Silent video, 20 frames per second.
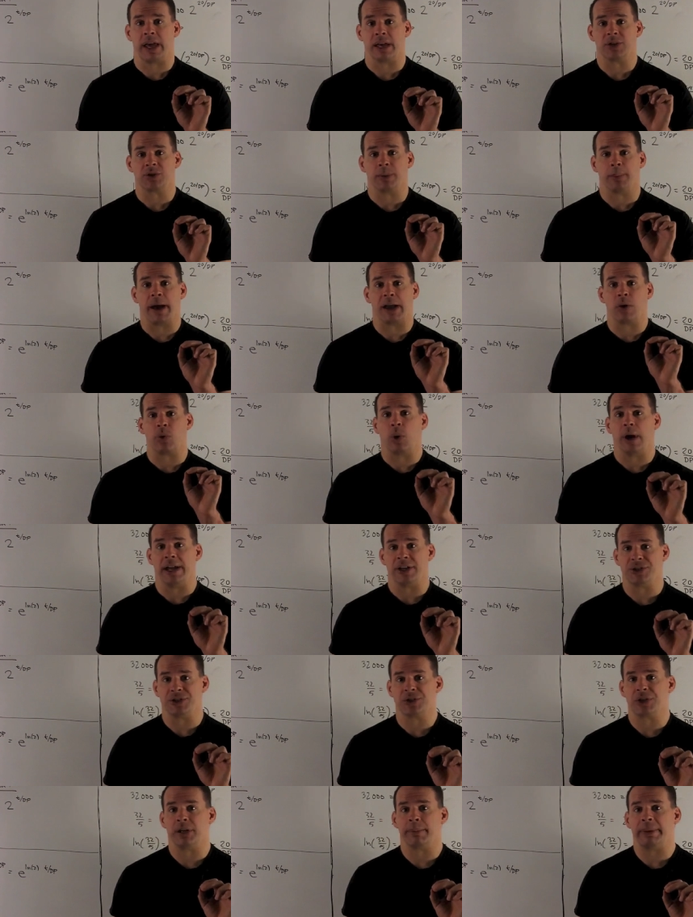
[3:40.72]
Okay, so my
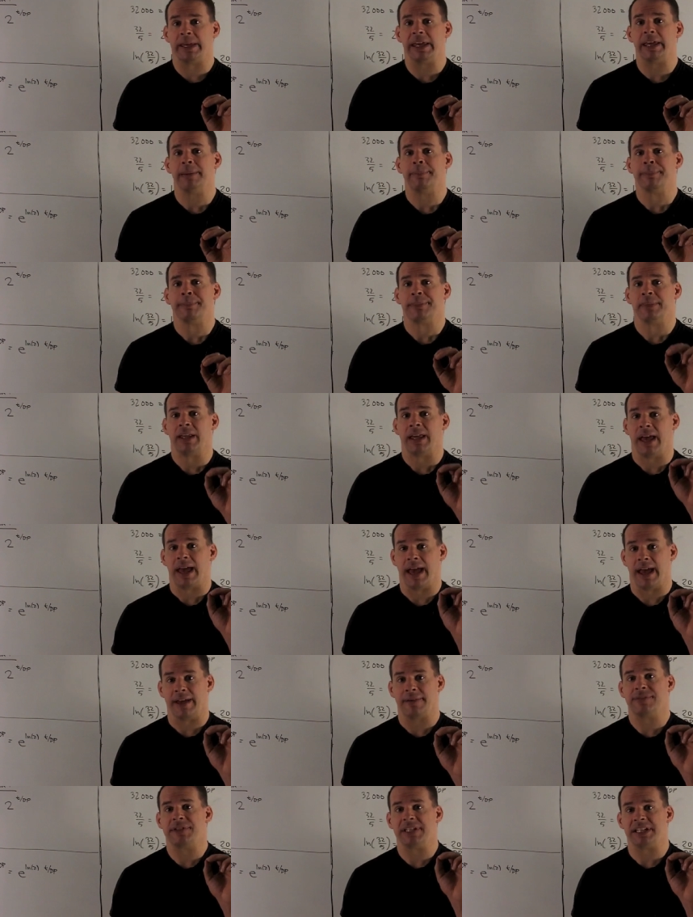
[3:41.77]
equation is going to be
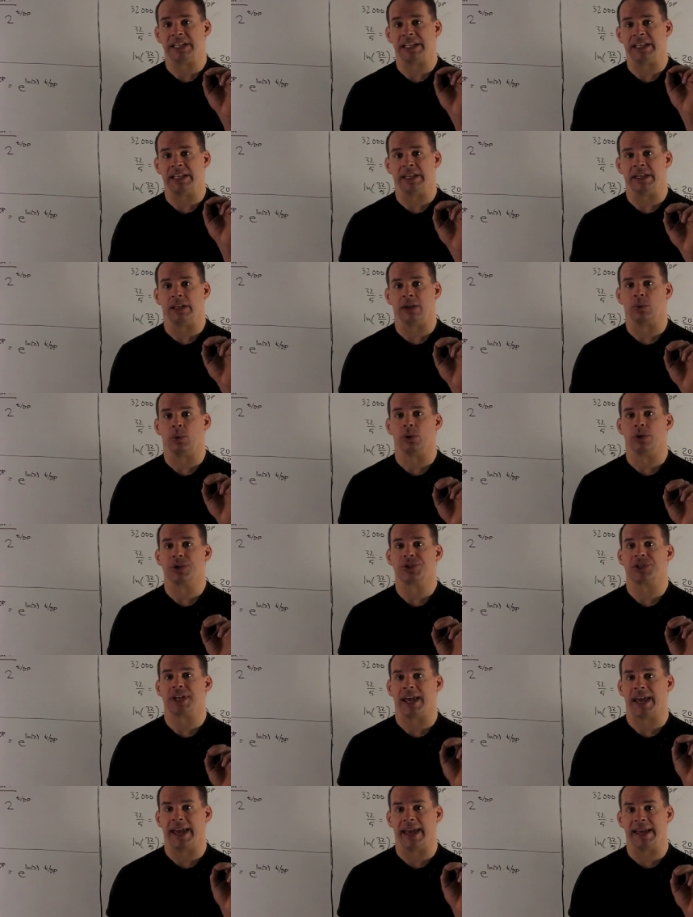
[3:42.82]
a of t
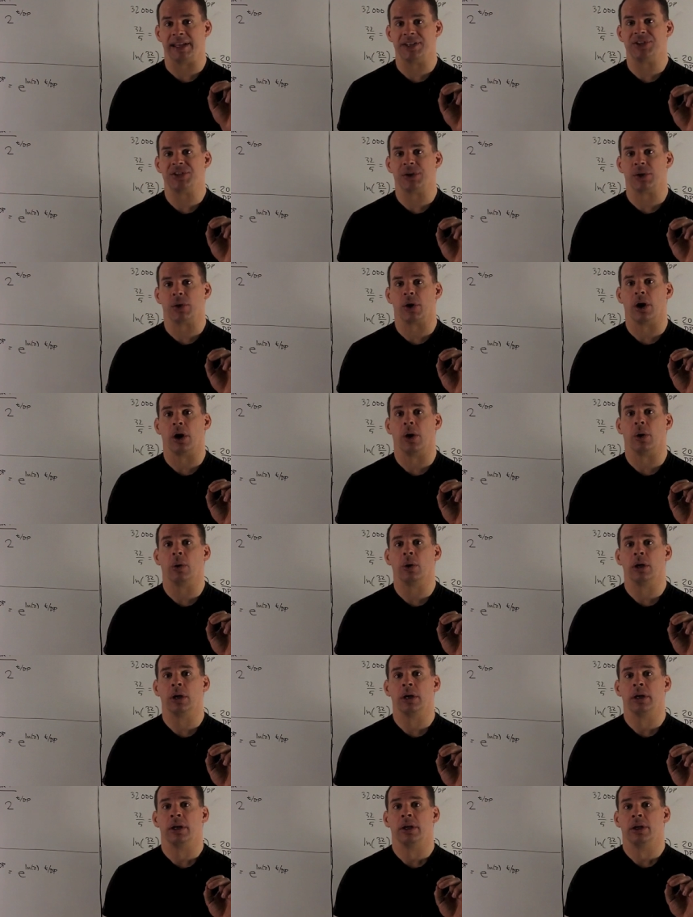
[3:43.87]
equals a
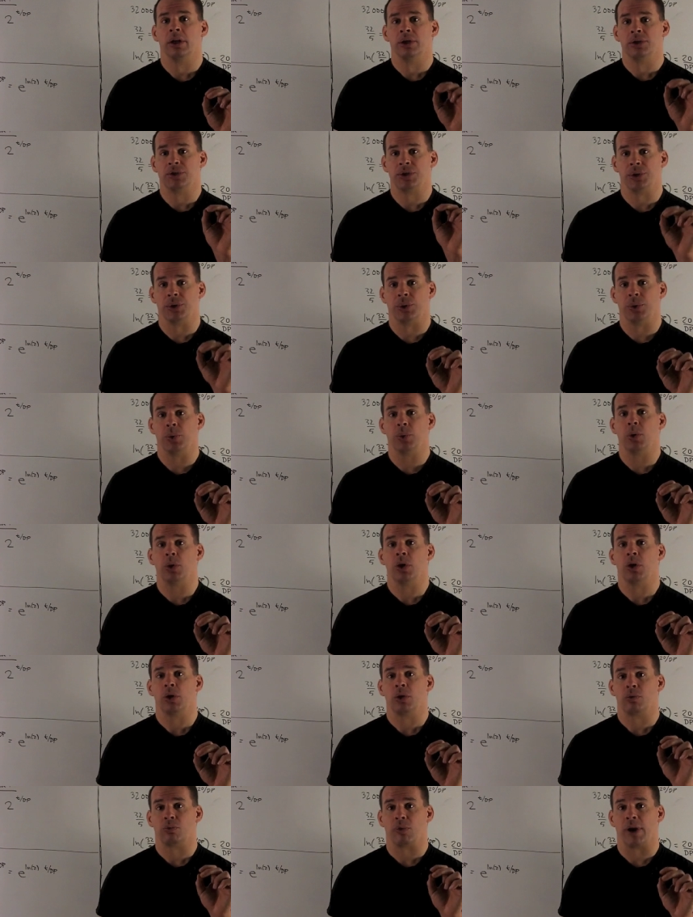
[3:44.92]
zero
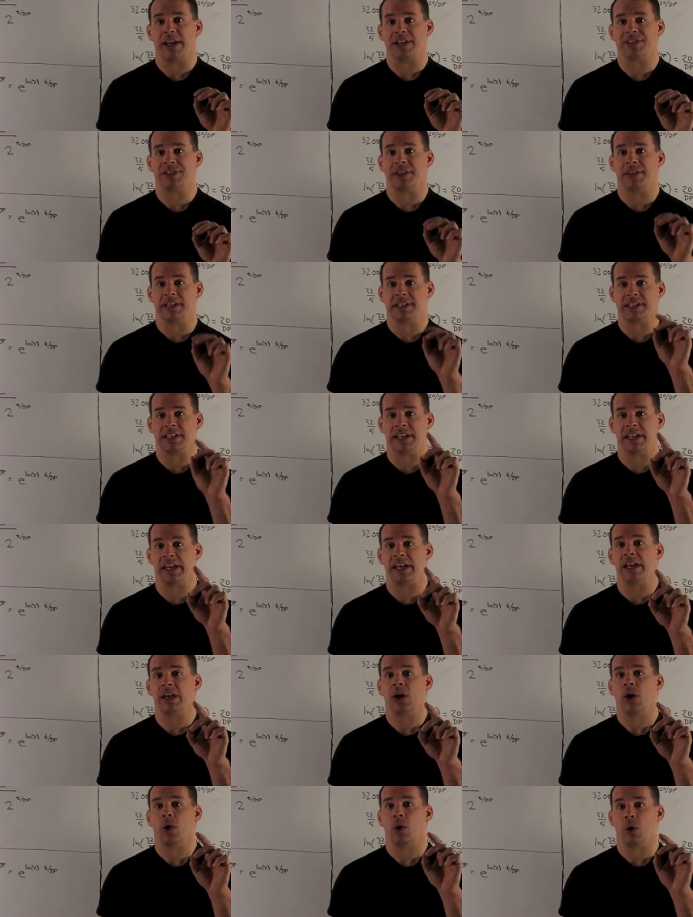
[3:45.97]
two raised to the
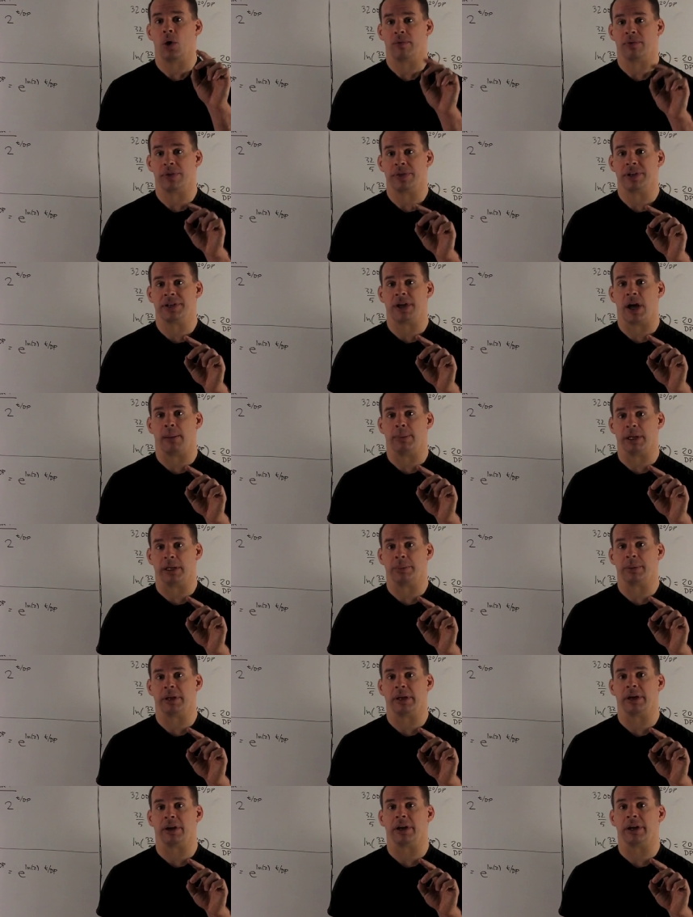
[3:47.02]
t over the
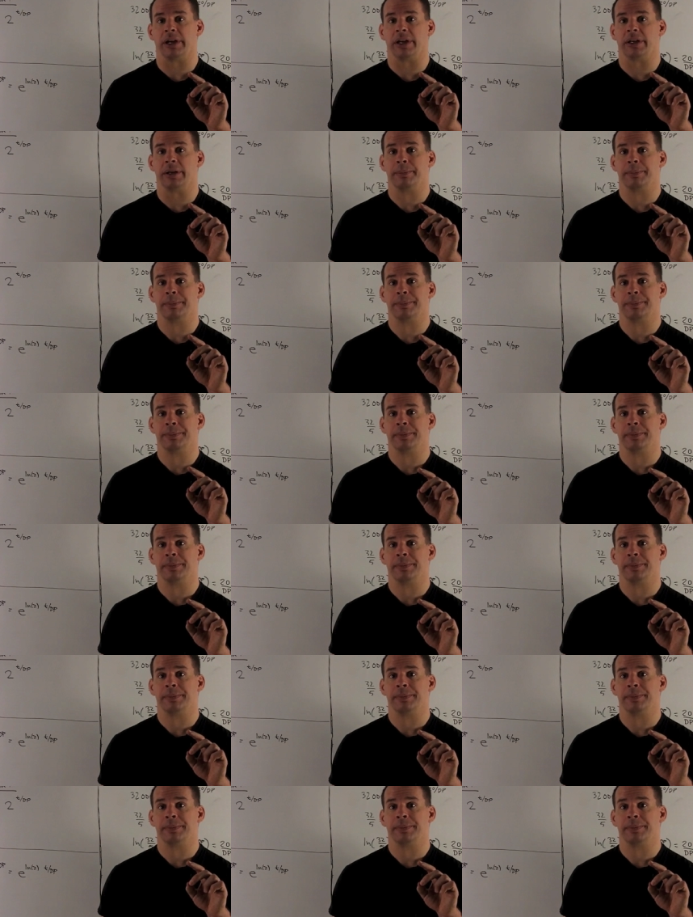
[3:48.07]
doubling period.